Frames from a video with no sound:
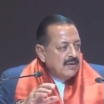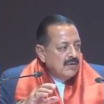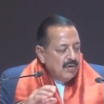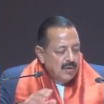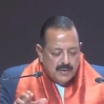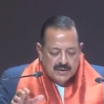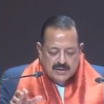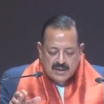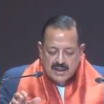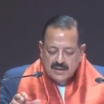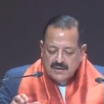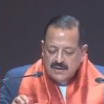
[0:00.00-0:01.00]
global
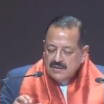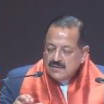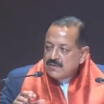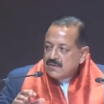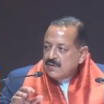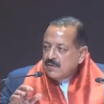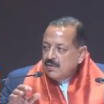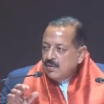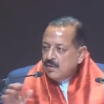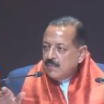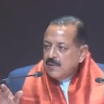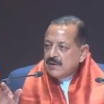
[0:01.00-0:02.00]
strategies,
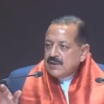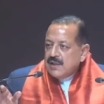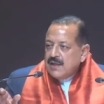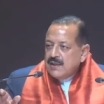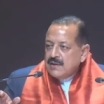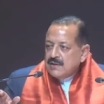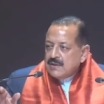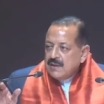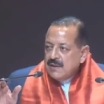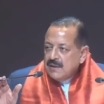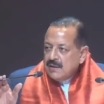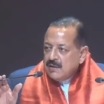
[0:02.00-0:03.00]
global standards,
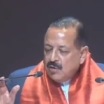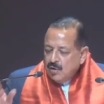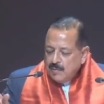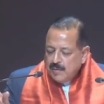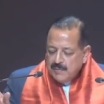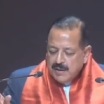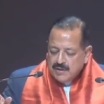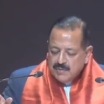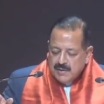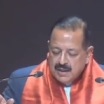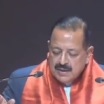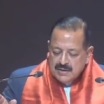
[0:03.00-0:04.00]
global
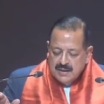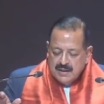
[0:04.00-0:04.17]
benchmarks,